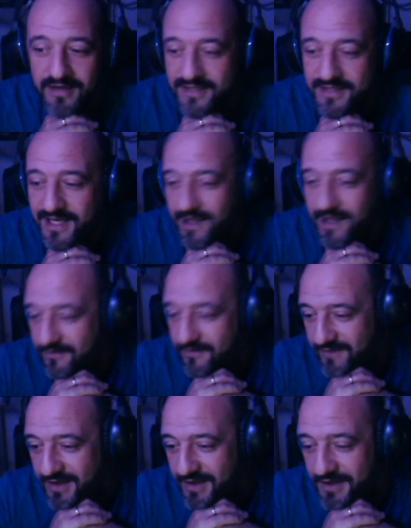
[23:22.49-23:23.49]
It's a lot of
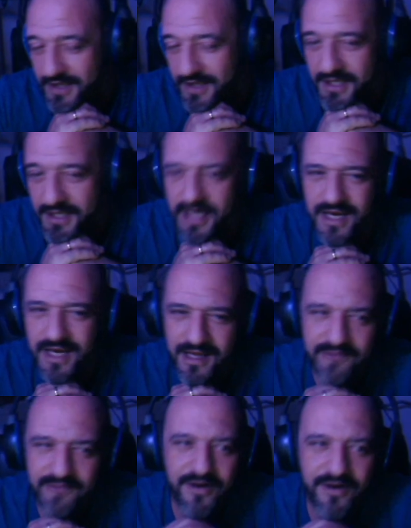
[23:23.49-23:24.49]
fun, a lot
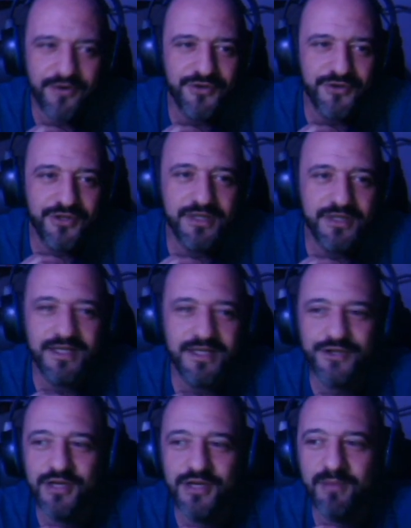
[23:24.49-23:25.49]
of hours you can
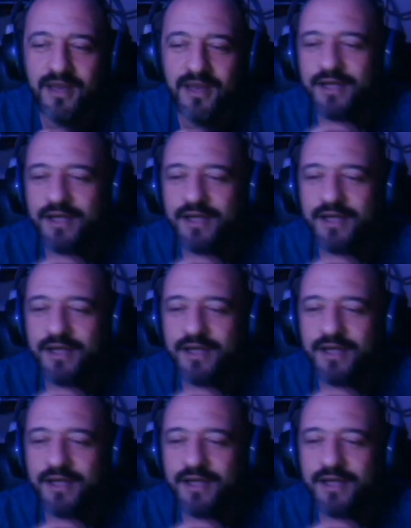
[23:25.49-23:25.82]
actually play.